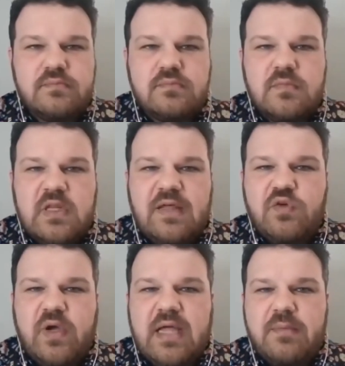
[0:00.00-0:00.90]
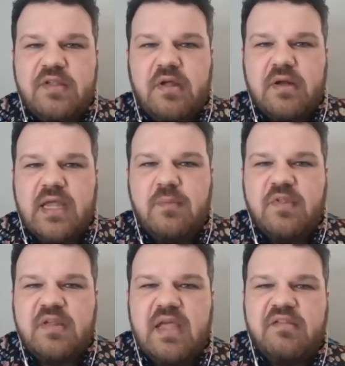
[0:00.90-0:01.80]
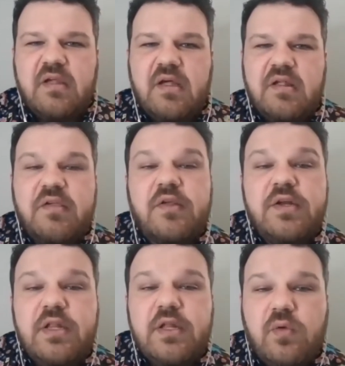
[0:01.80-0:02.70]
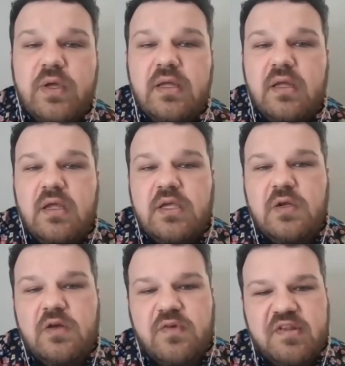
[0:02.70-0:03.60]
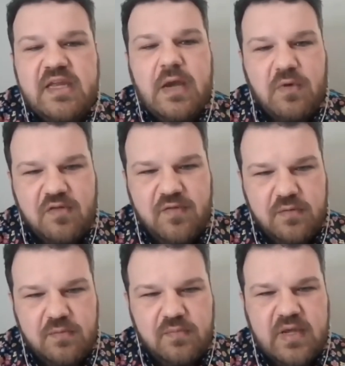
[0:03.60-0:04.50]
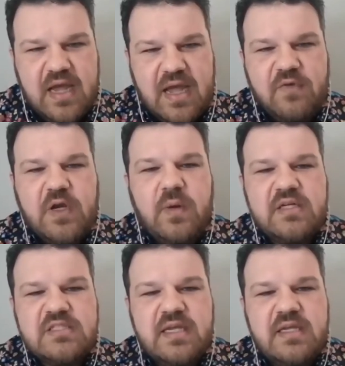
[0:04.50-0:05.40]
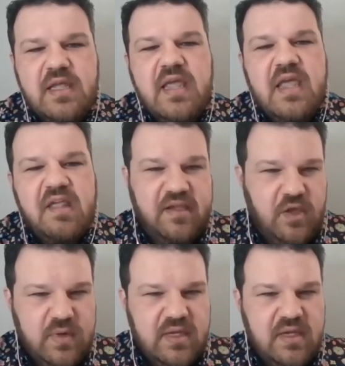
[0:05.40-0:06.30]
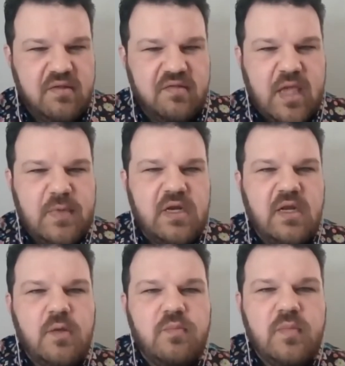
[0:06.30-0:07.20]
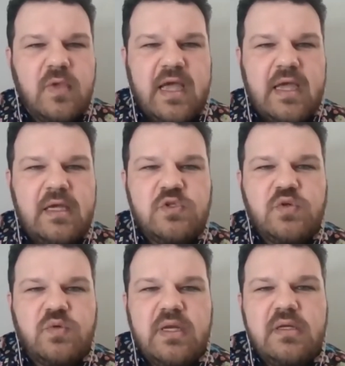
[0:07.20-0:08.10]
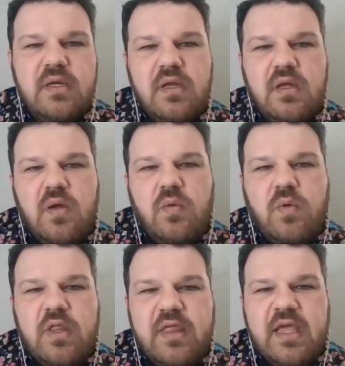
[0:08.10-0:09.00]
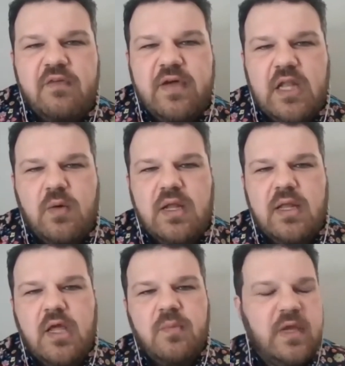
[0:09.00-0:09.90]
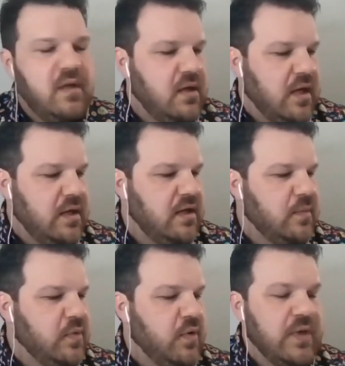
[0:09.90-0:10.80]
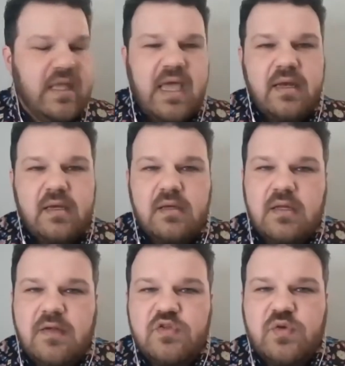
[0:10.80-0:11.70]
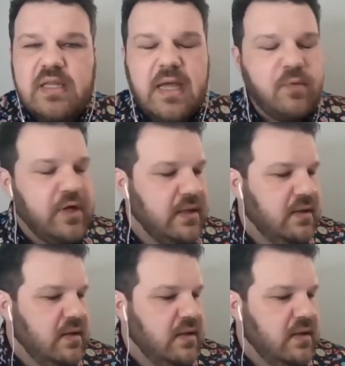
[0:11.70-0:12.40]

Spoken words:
Lovejoy Library is on campus at Southern Illinois University, Edwardsville. I'm very quick to say SIUE since I'm an alum. I am joined with a fellow alum and an employee at Lovejoy Library.